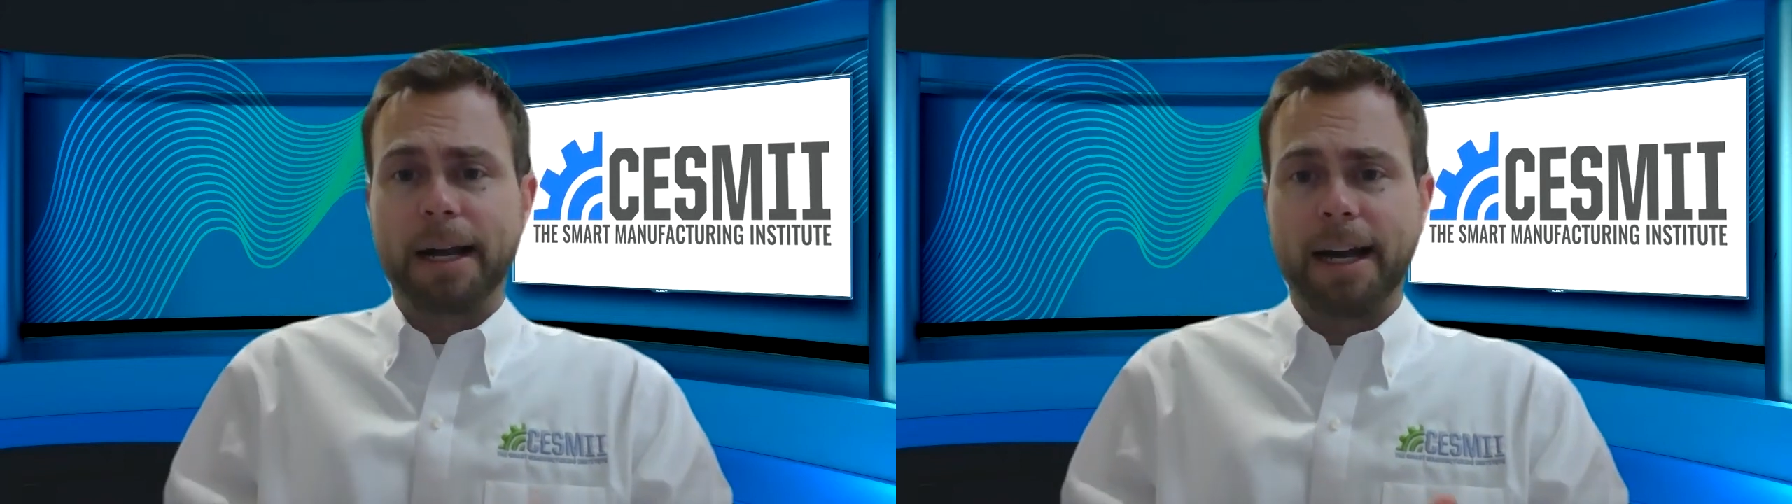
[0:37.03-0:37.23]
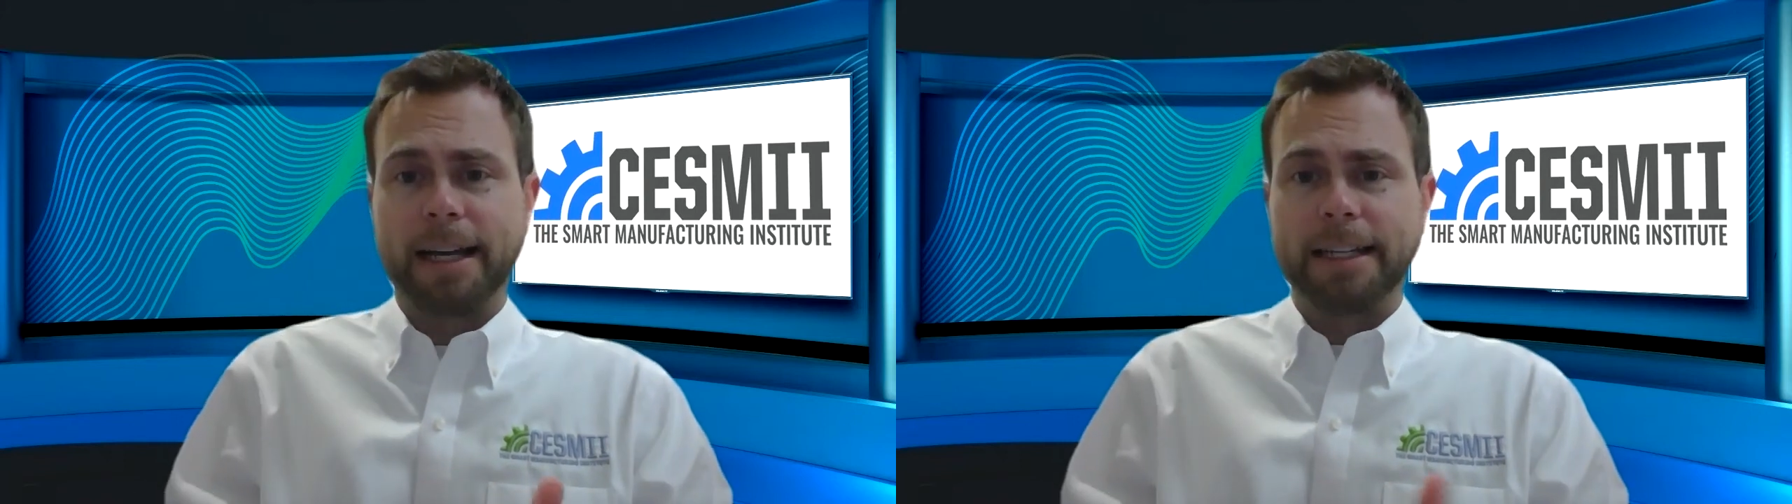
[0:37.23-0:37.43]

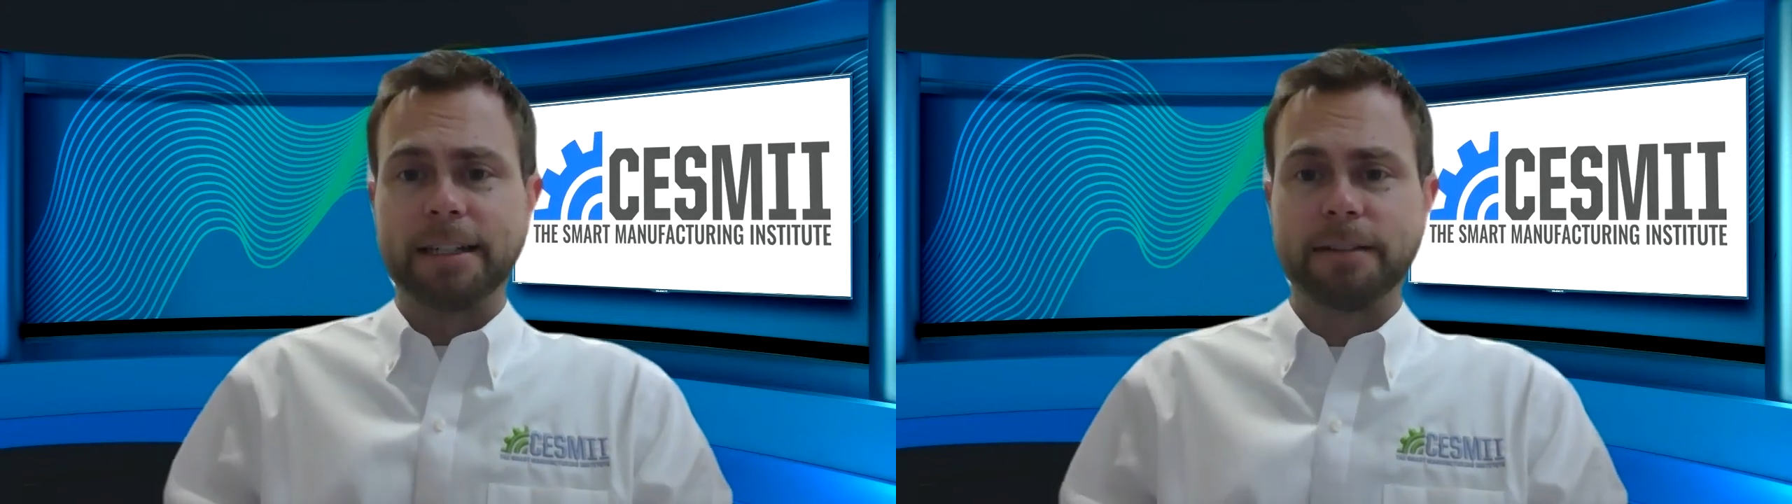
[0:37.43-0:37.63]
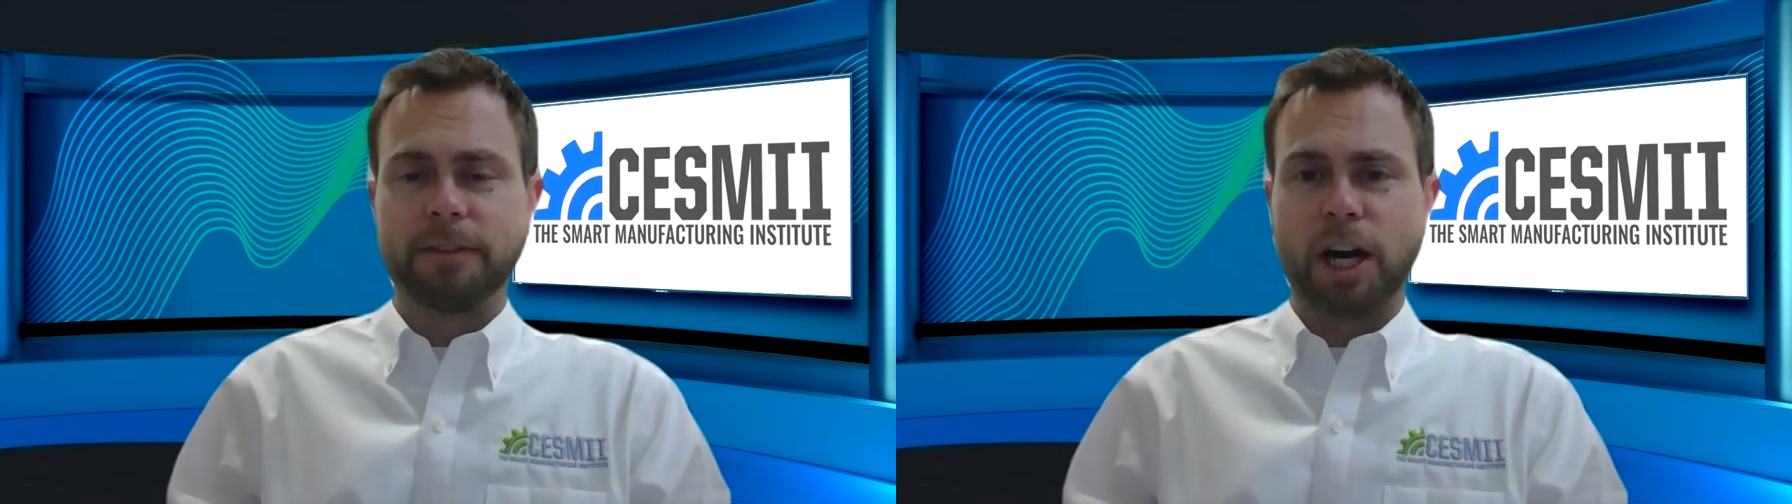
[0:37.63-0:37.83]
kind
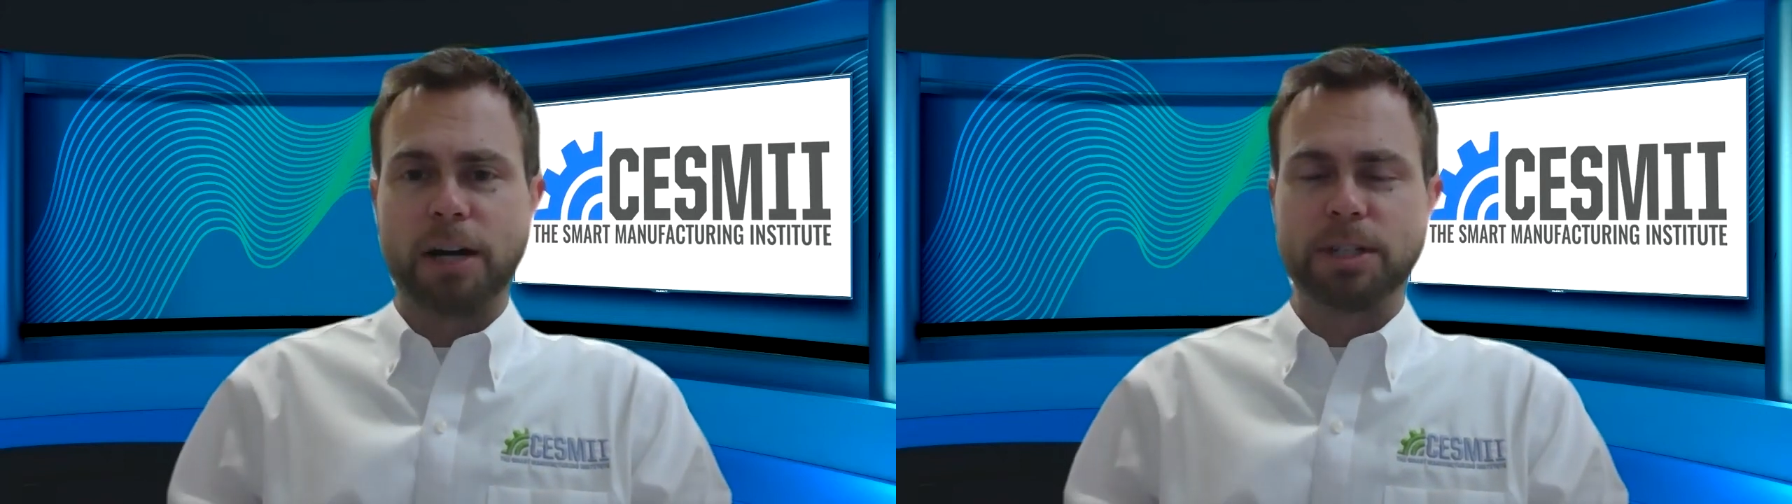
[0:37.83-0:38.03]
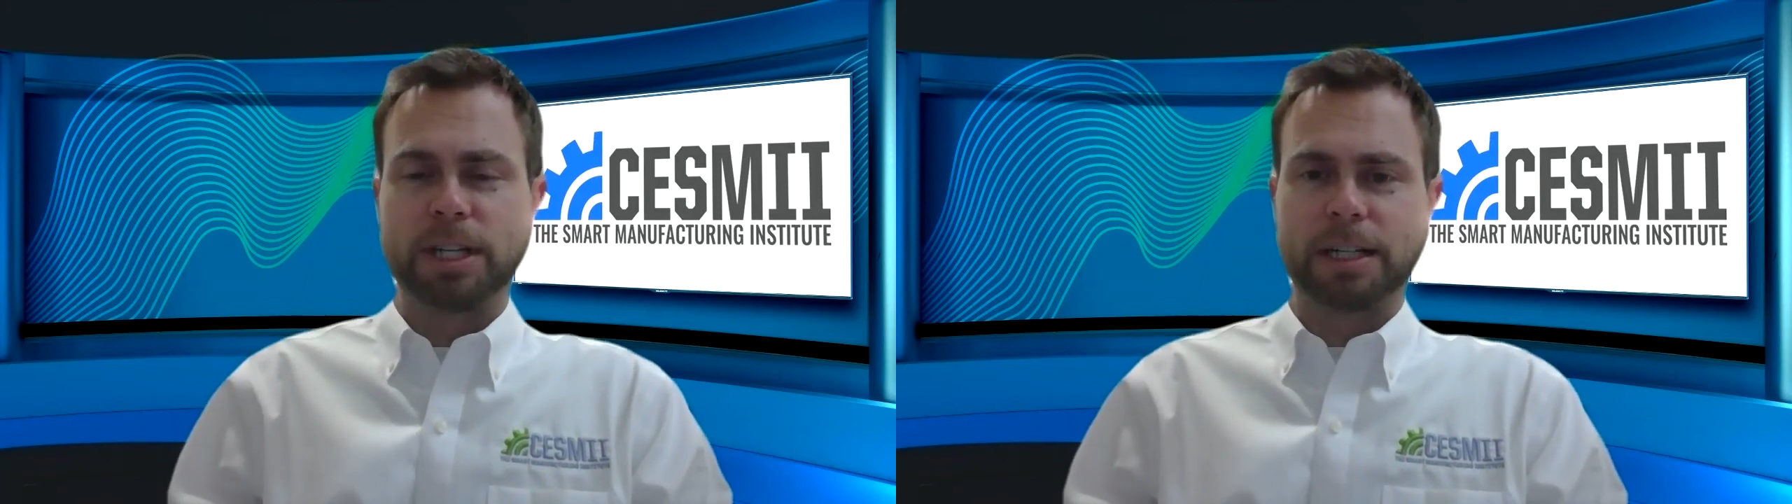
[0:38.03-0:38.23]
of
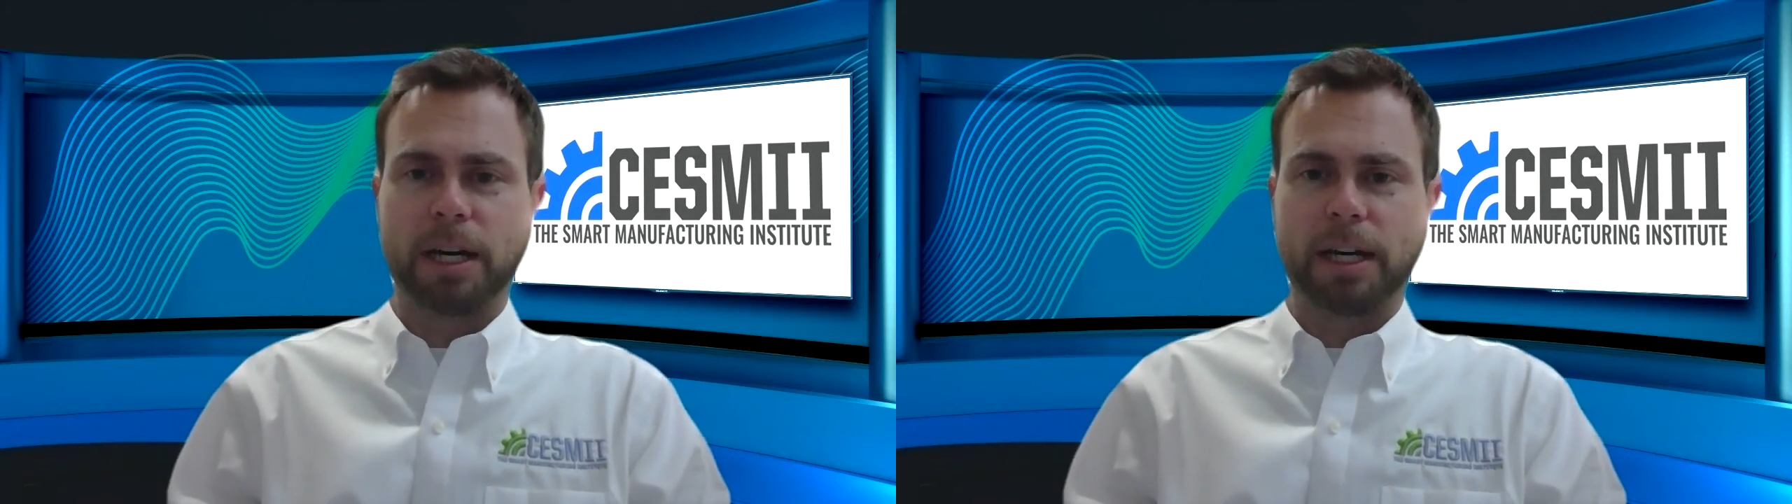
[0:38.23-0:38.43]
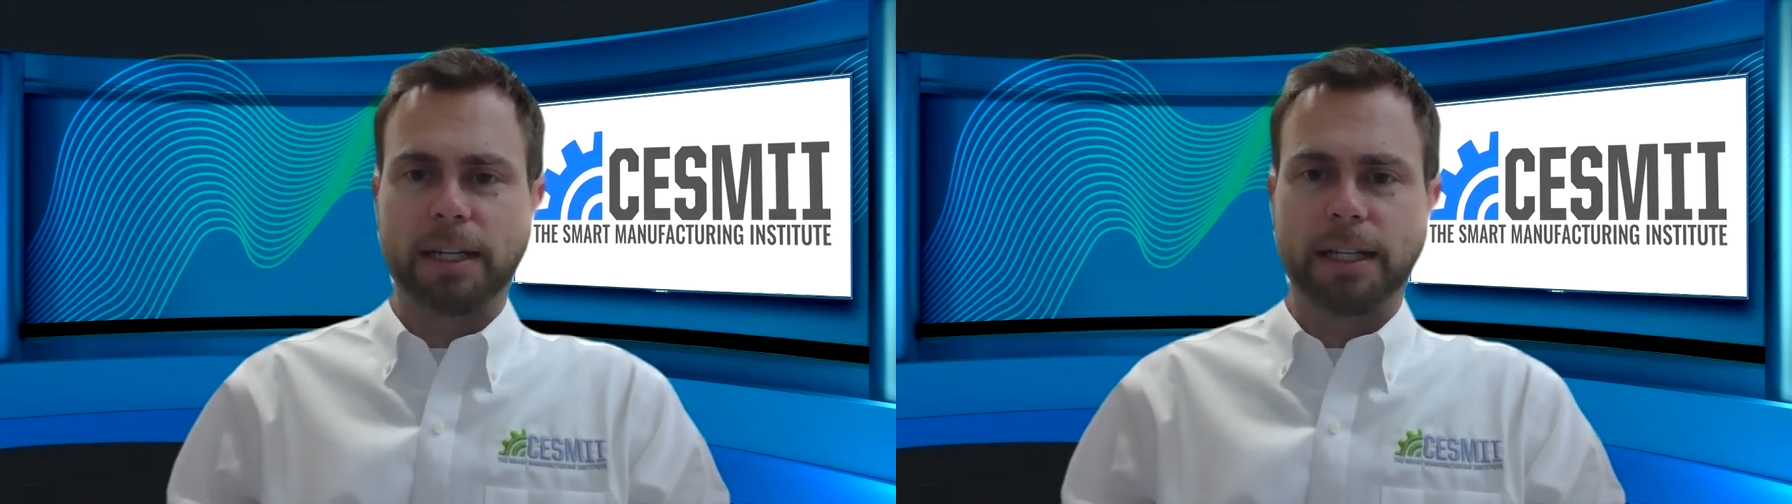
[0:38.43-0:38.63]
object
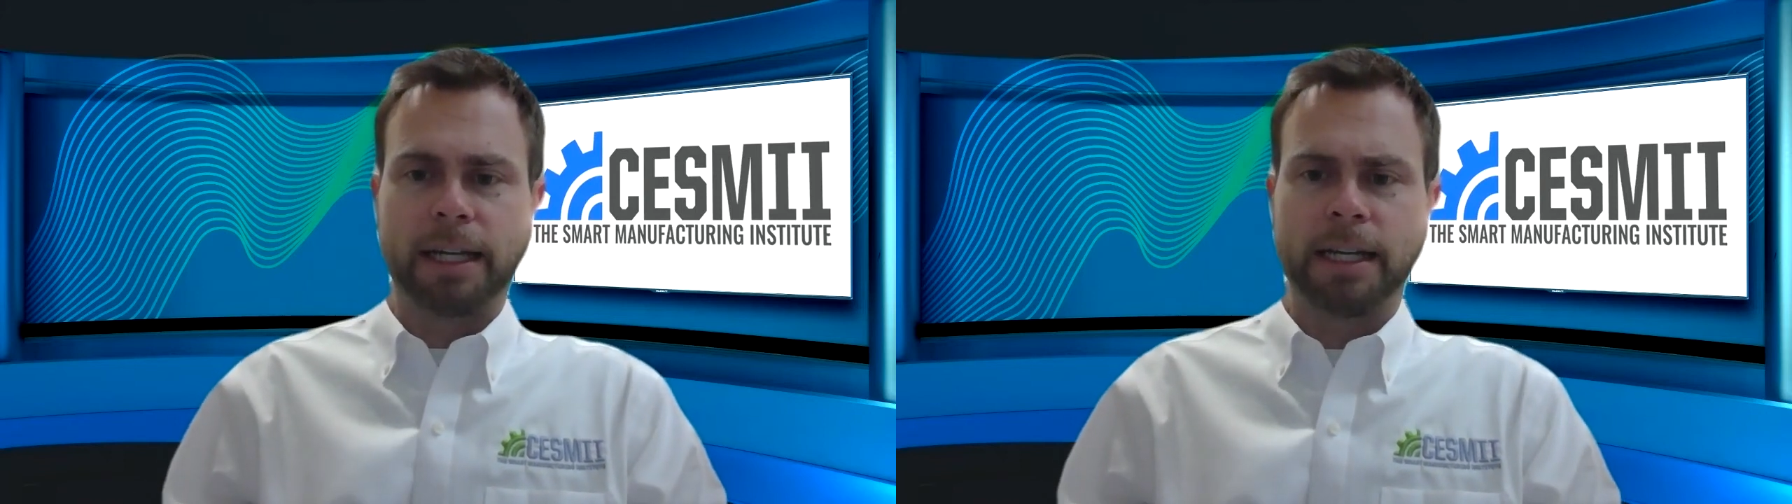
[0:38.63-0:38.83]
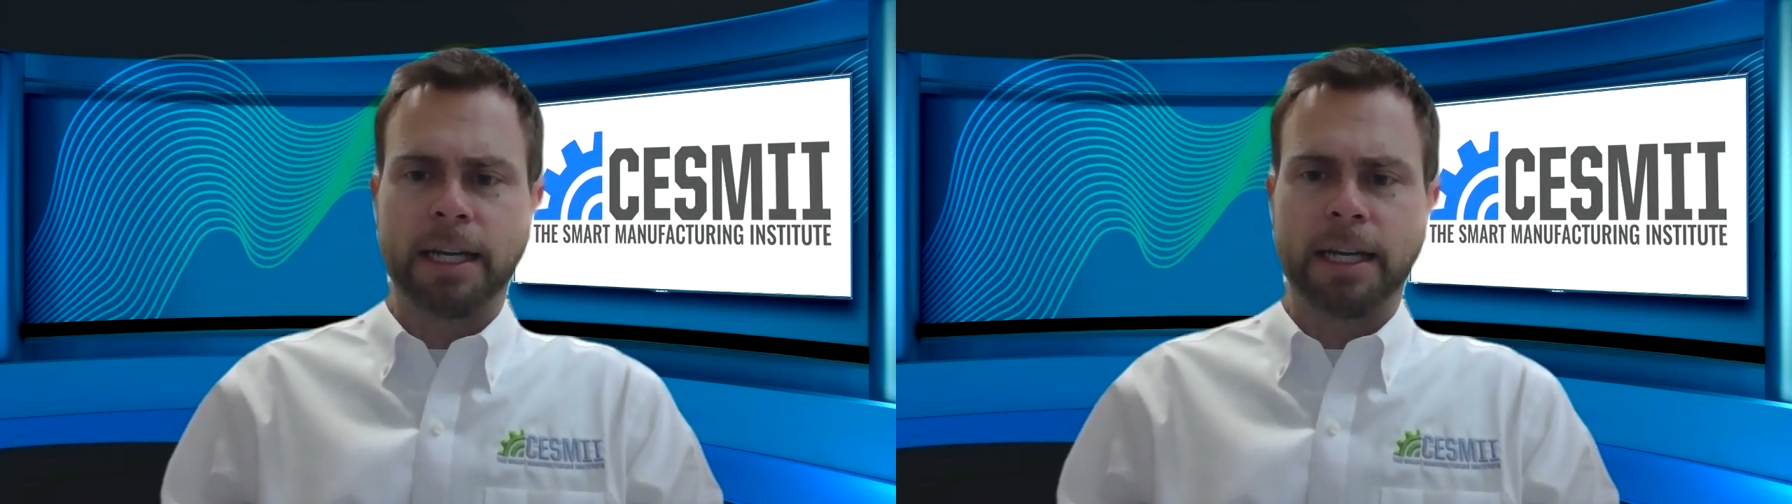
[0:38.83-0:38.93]
modeling.